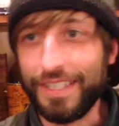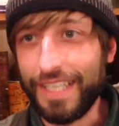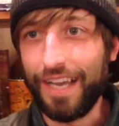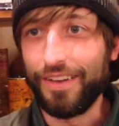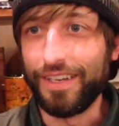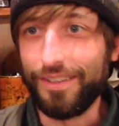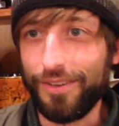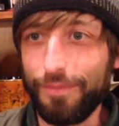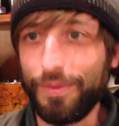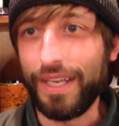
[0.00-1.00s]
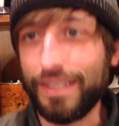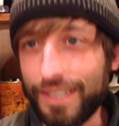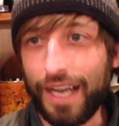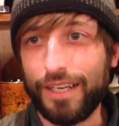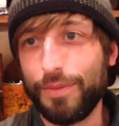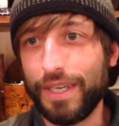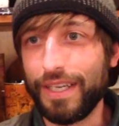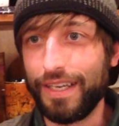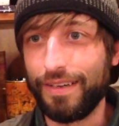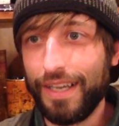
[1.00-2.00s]
in town, including Peyton
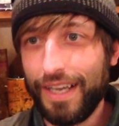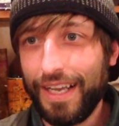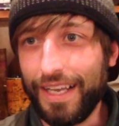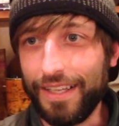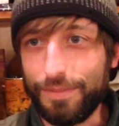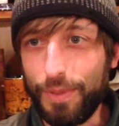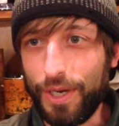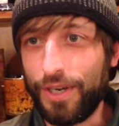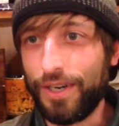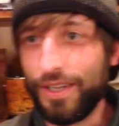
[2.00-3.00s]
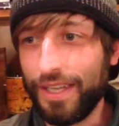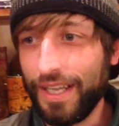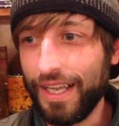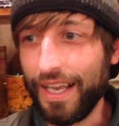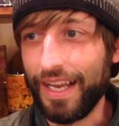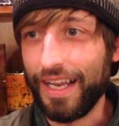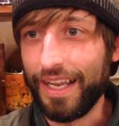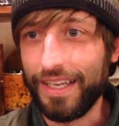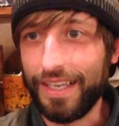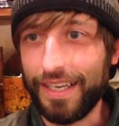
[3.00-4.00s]
Tochterman and Ellis Paul, and